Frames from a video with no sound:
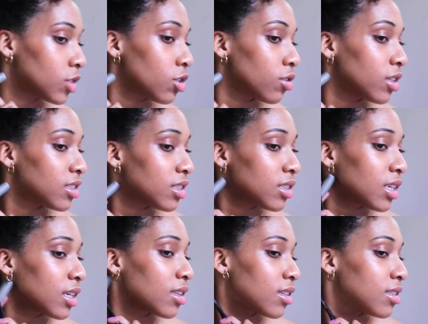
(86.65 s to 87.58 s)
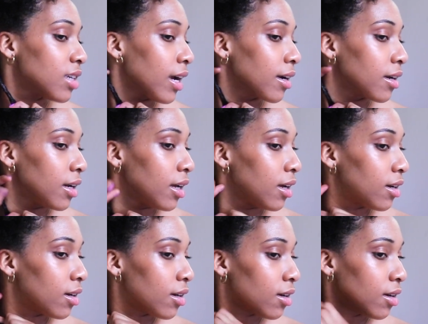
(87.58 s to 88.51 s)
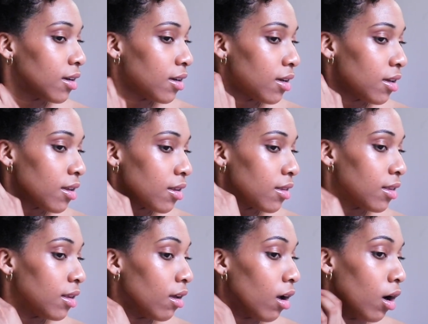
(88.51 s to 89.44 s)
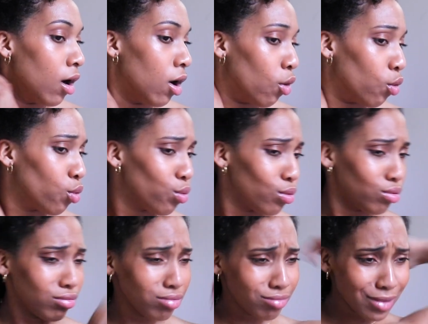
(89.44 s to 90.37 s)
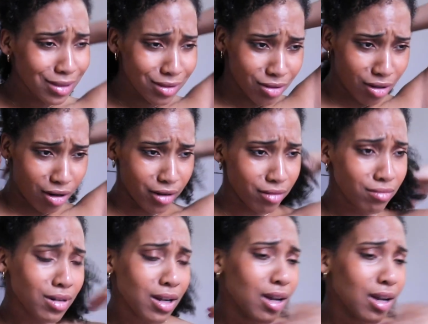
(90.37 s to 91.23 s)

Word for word: So this is like the technique. Oh, this is hard.